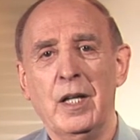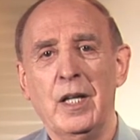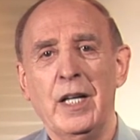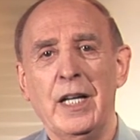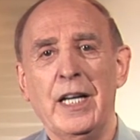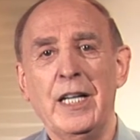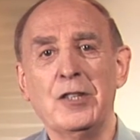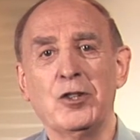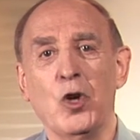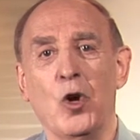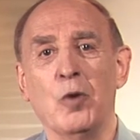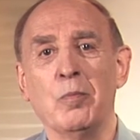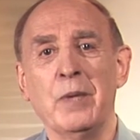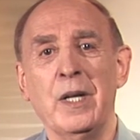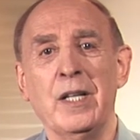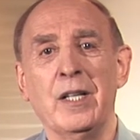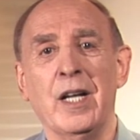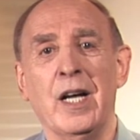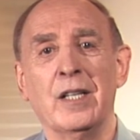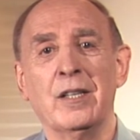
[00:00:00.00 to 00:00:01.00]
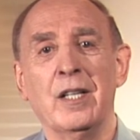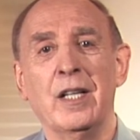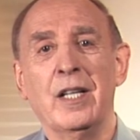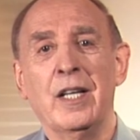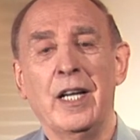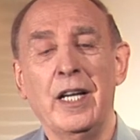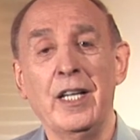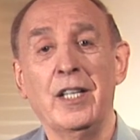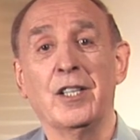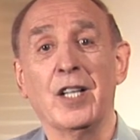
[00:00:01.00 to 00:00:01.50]
He told me that
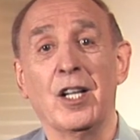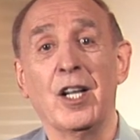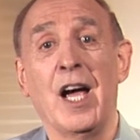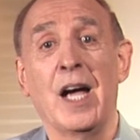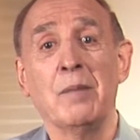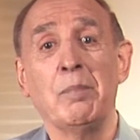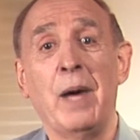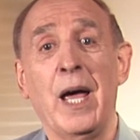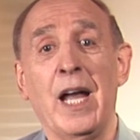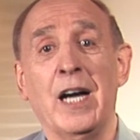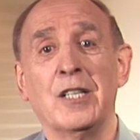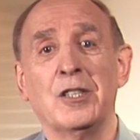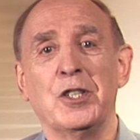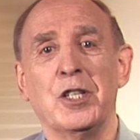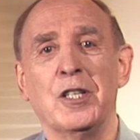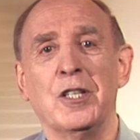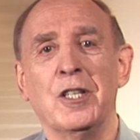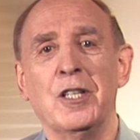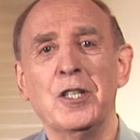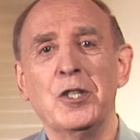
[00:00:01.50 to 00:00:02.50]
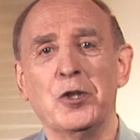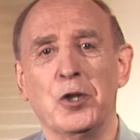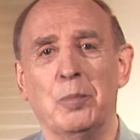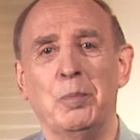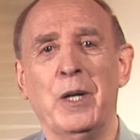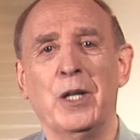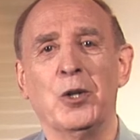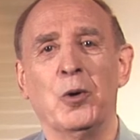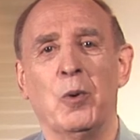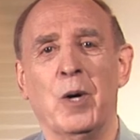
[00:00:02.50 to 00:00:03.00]
he, the line manager, should
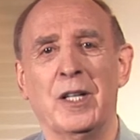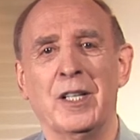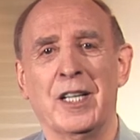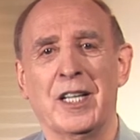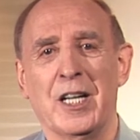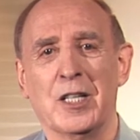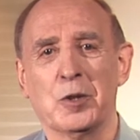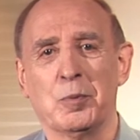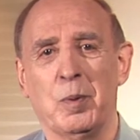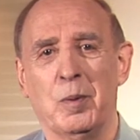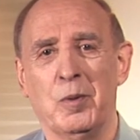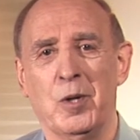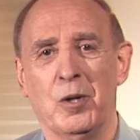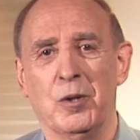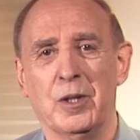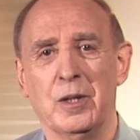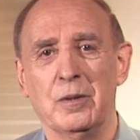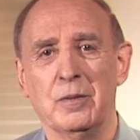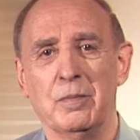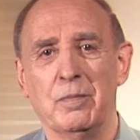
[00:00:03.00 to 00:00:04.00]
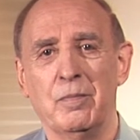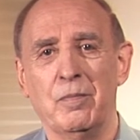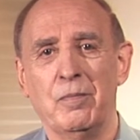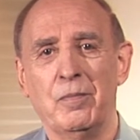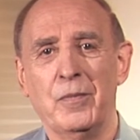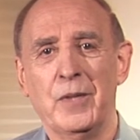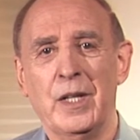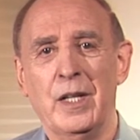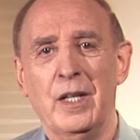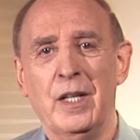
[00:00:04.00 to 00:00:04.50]
be the one that gets promoted.
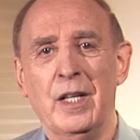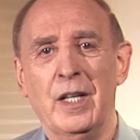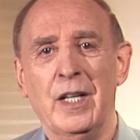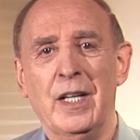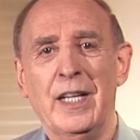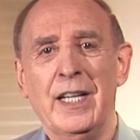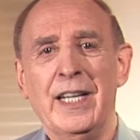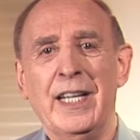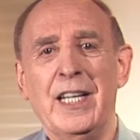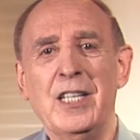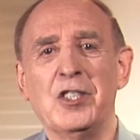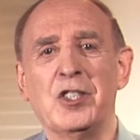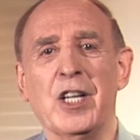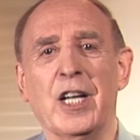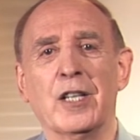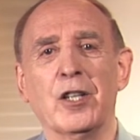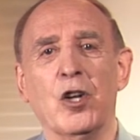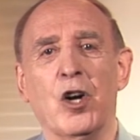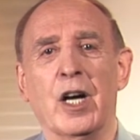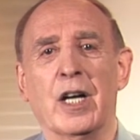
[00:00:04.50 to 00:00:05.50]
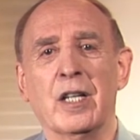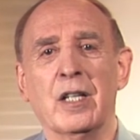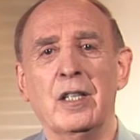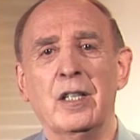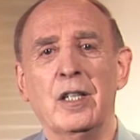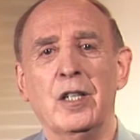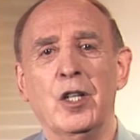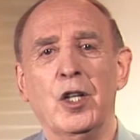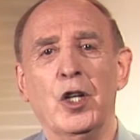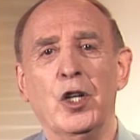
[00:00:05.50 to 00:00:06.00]
He said, Look,
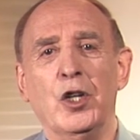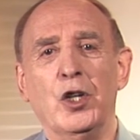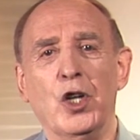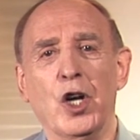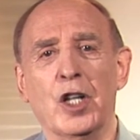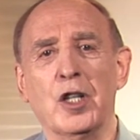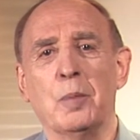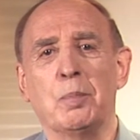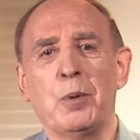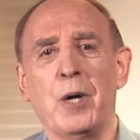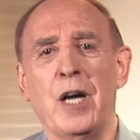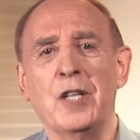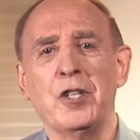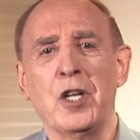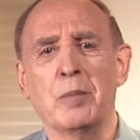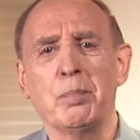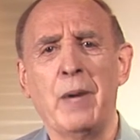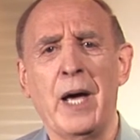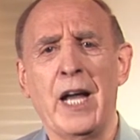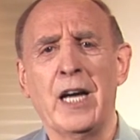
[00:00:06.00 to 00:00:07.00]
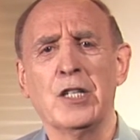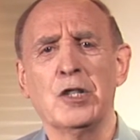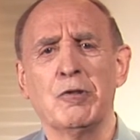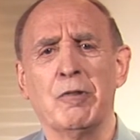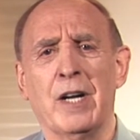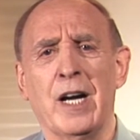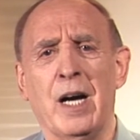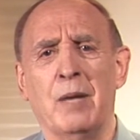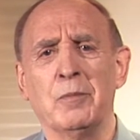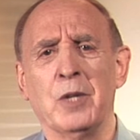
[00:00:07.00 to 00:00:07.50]
you're the project manager
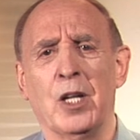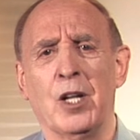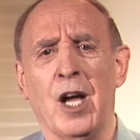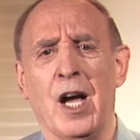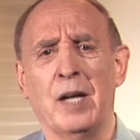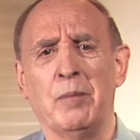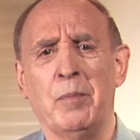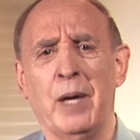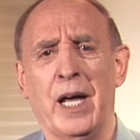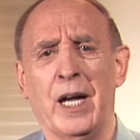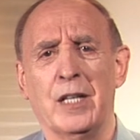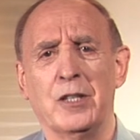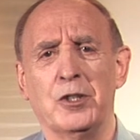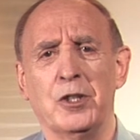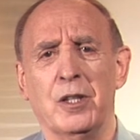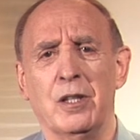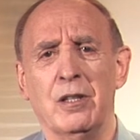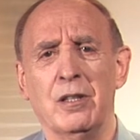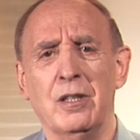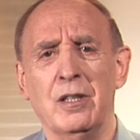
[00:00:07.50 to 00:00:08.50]
and I'm the line manager.